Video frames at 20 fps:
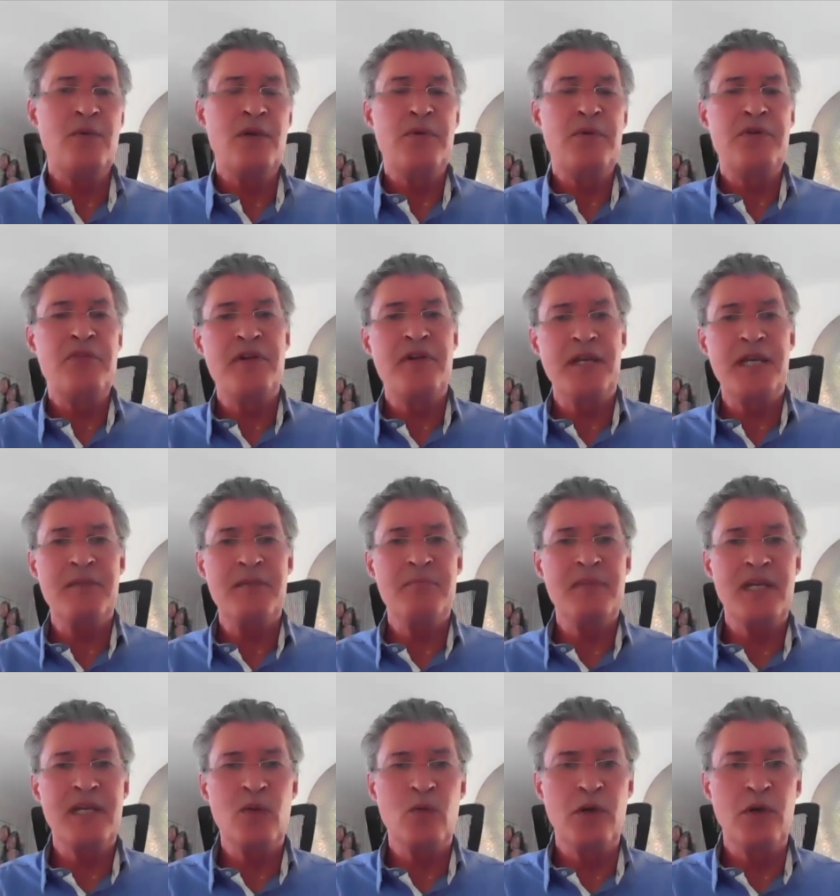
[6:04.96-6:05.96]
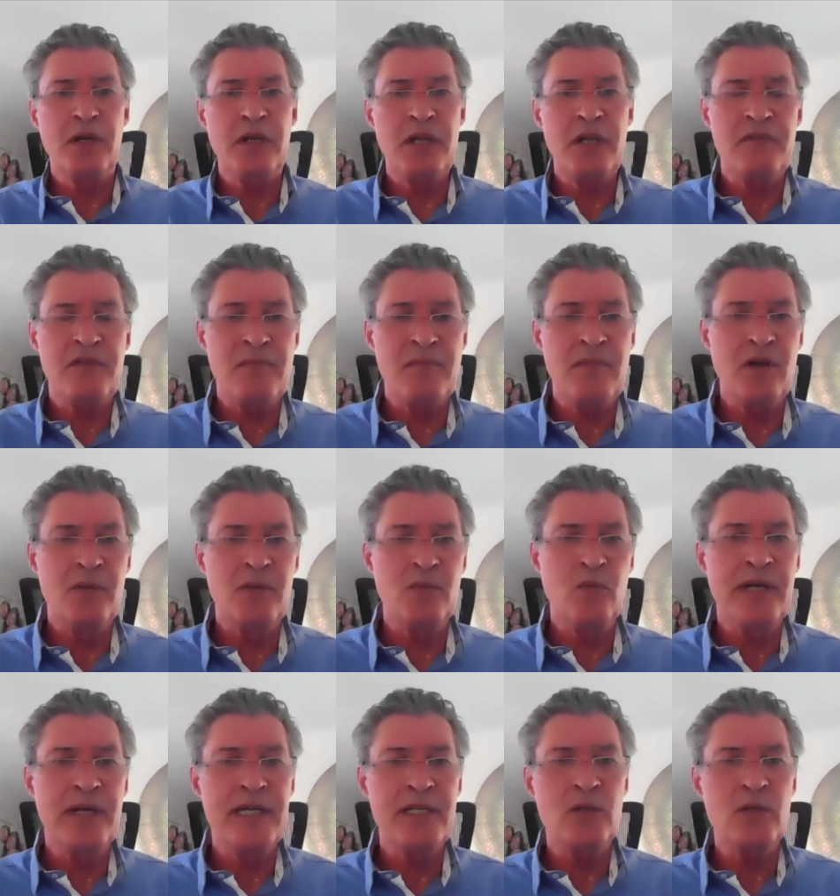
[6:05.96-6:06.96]
we would recommend working from home
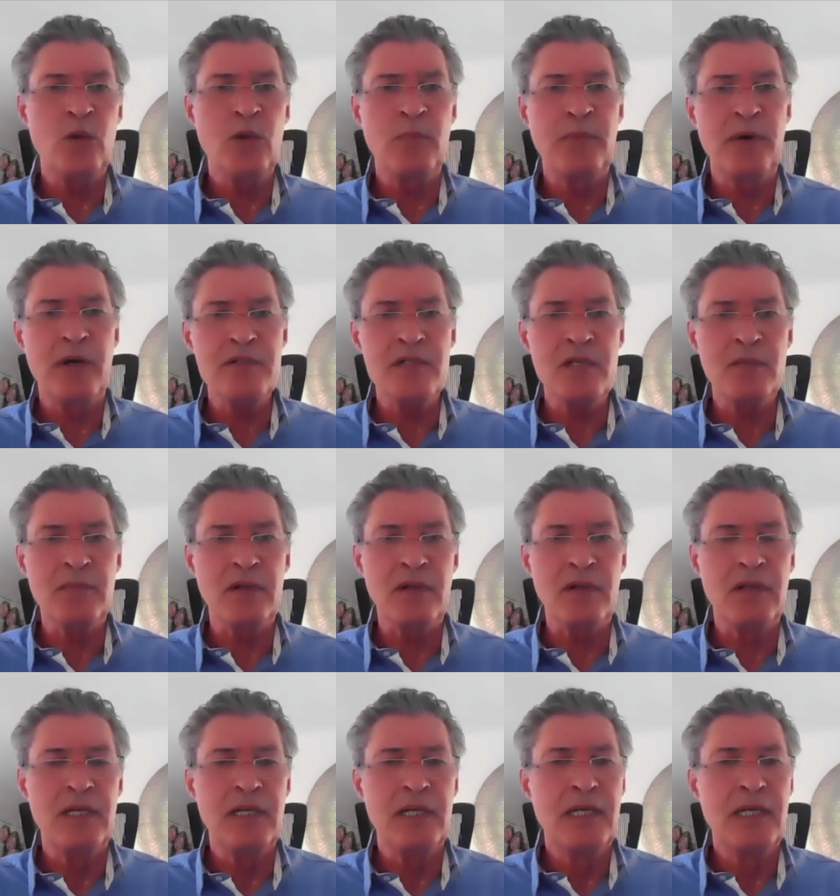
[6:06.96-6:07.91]
where at all possible.